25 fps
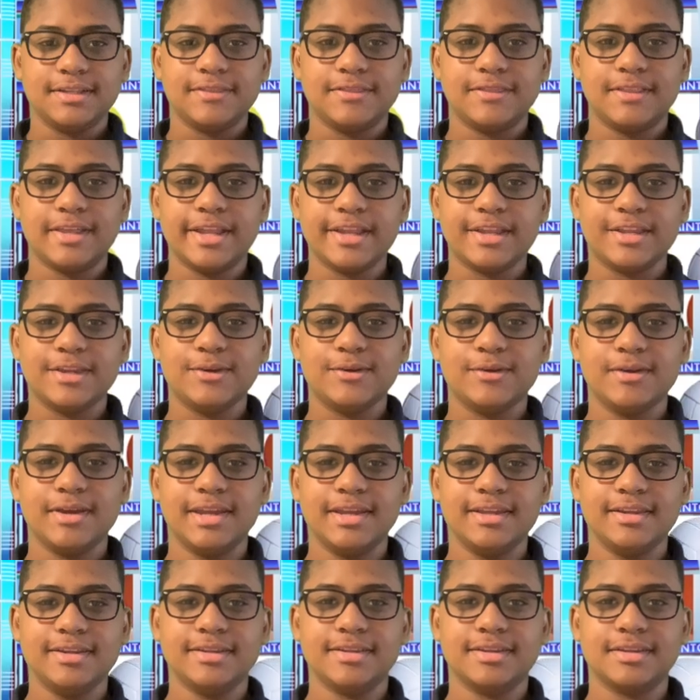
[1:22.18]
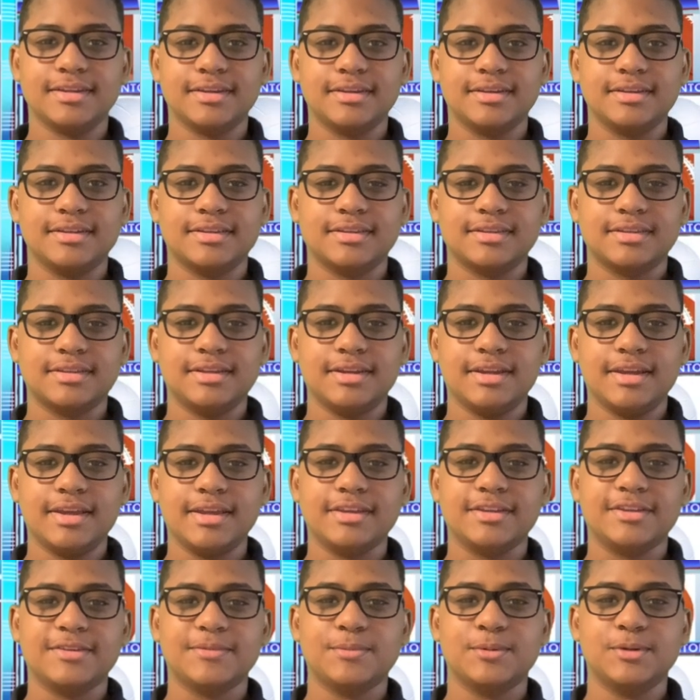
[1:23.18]
Thank you, Aiden.
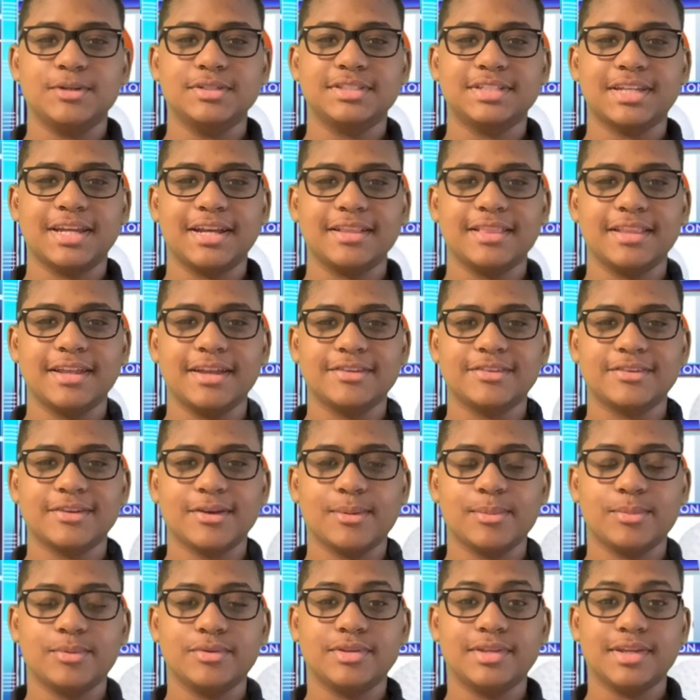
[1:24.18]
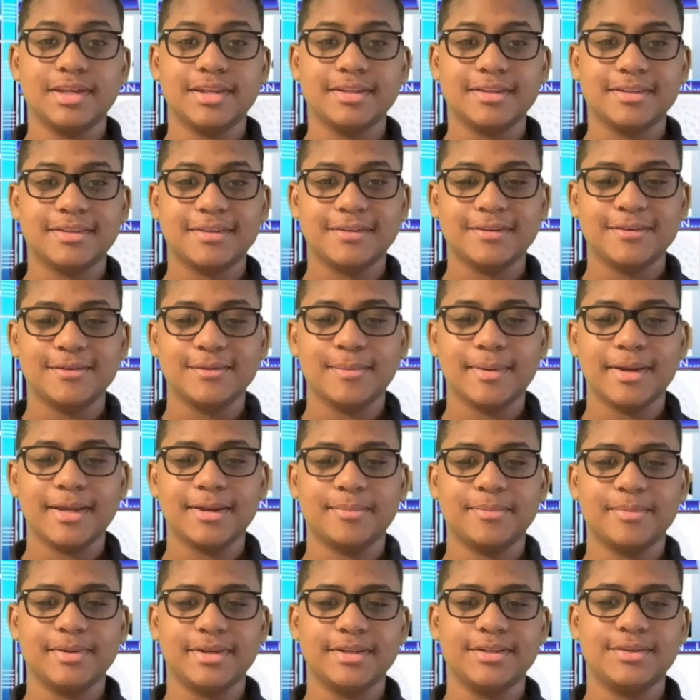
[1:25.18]
Today's sports highlights are presented to you by the
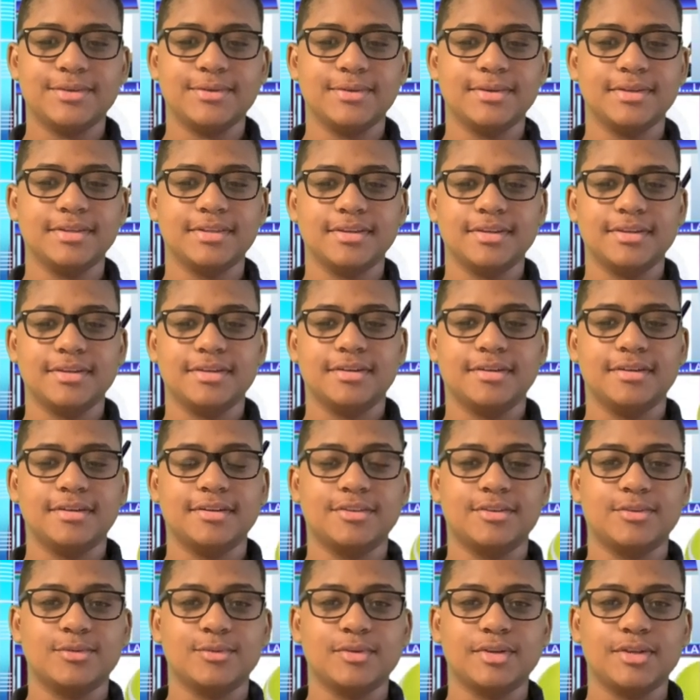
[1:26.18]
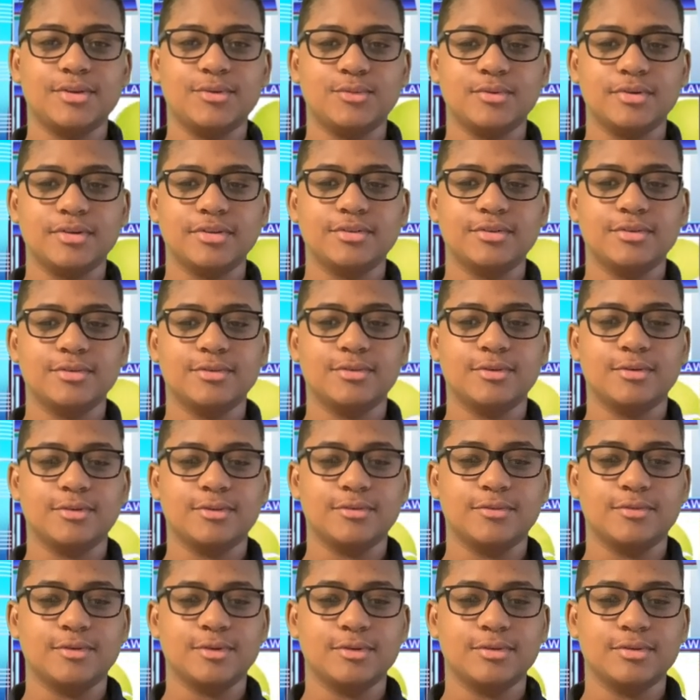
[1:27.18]
Patriots. A 21 year
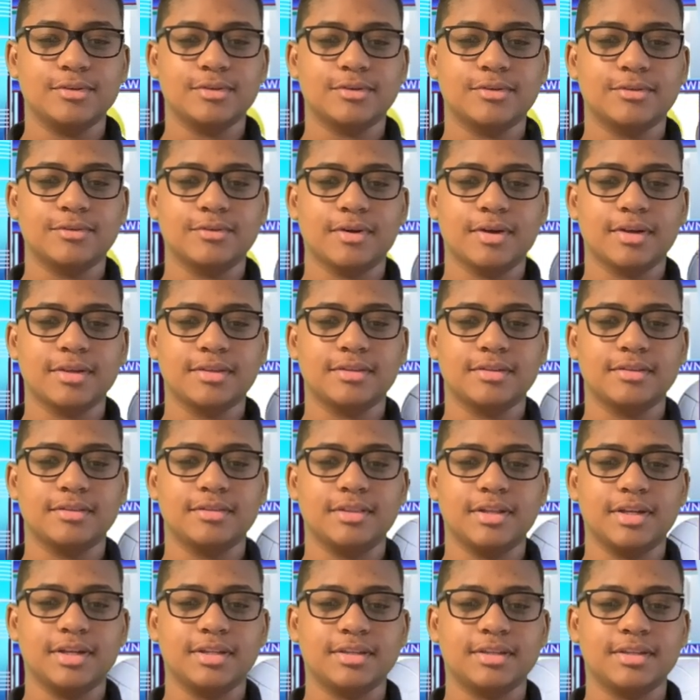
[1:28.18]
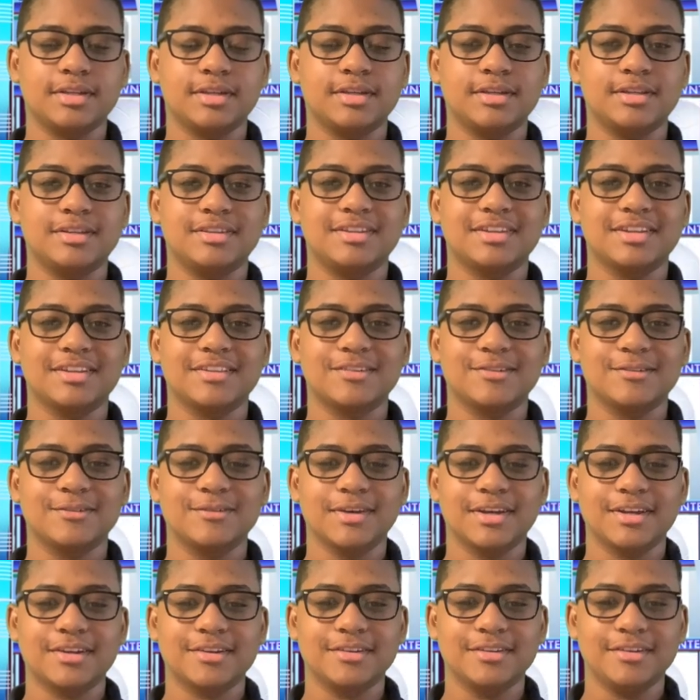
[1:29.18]
old rows across the Atlantic and sets a
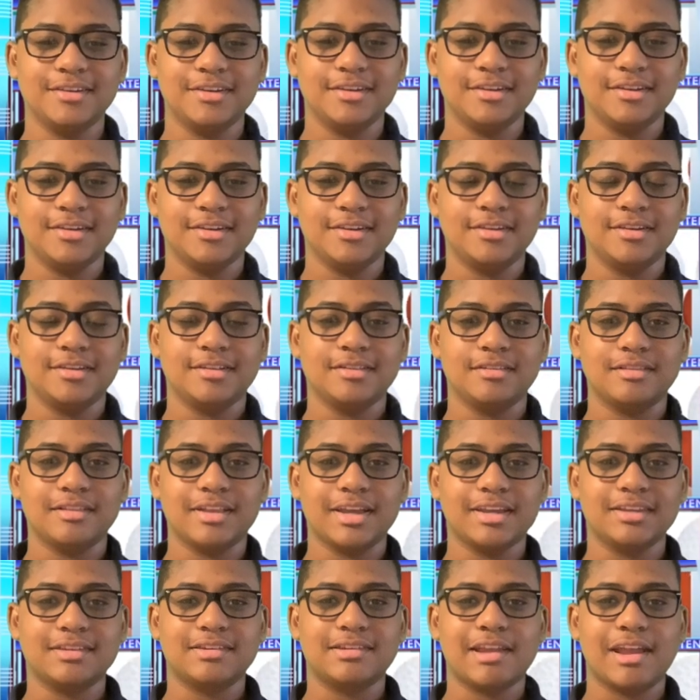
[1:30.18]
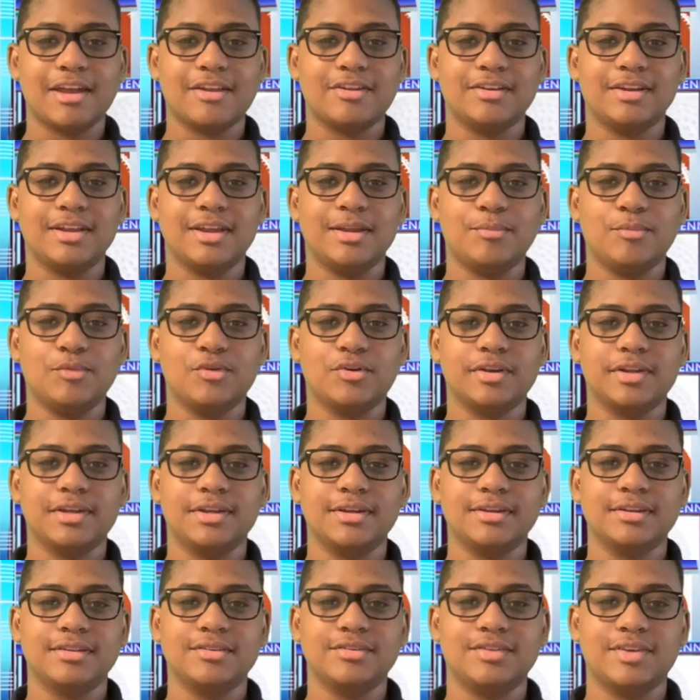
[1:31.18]
record. Last Saturday
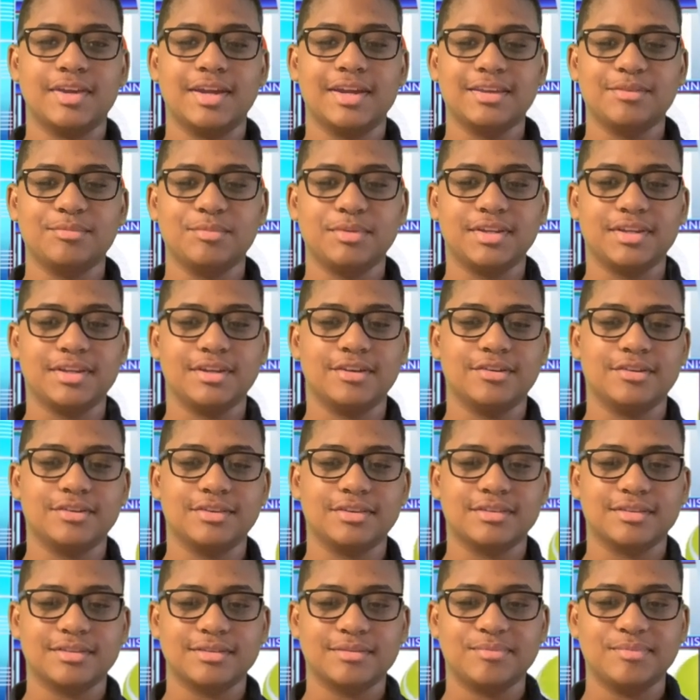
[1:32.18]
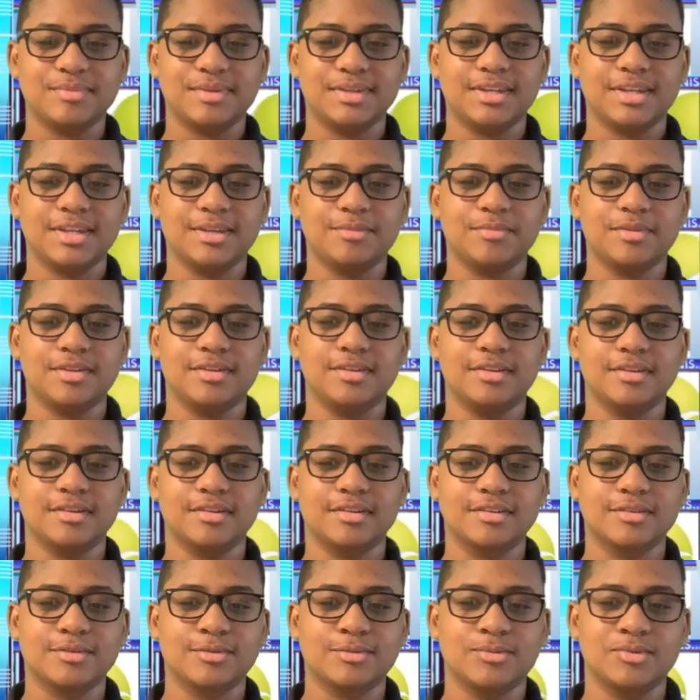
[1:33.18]
morning, Jasmine Harrison became the
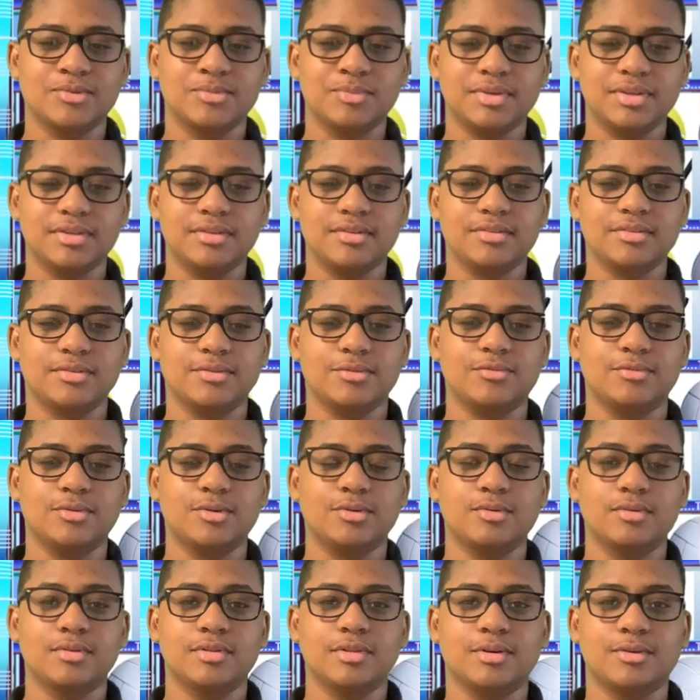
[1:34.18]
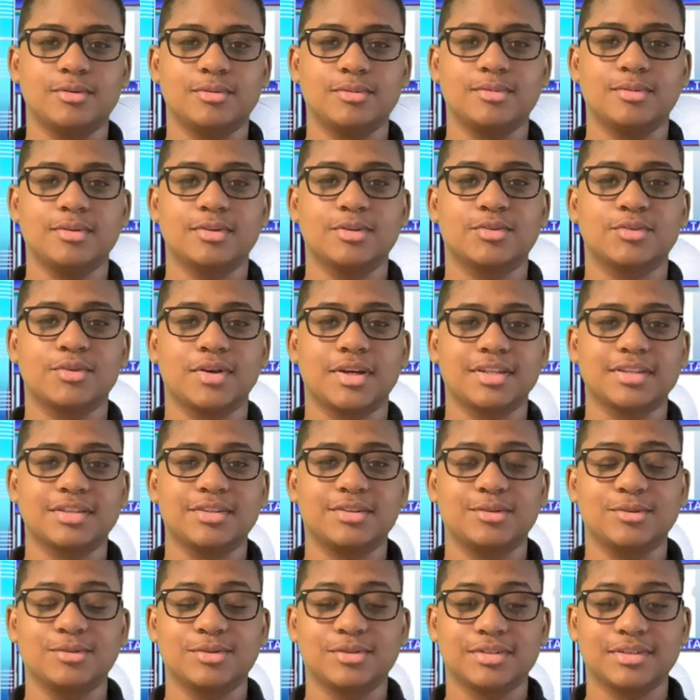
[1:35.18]
youngest woman to row alone across an
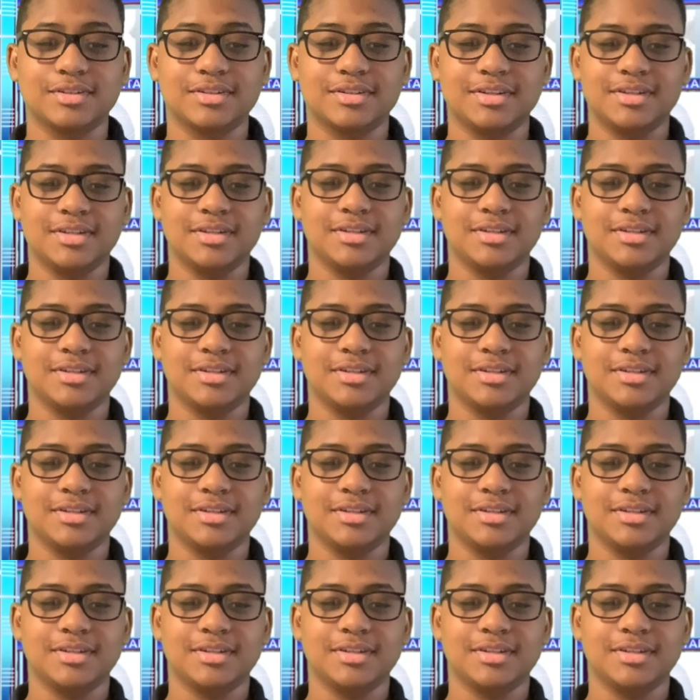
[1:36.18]
ocean.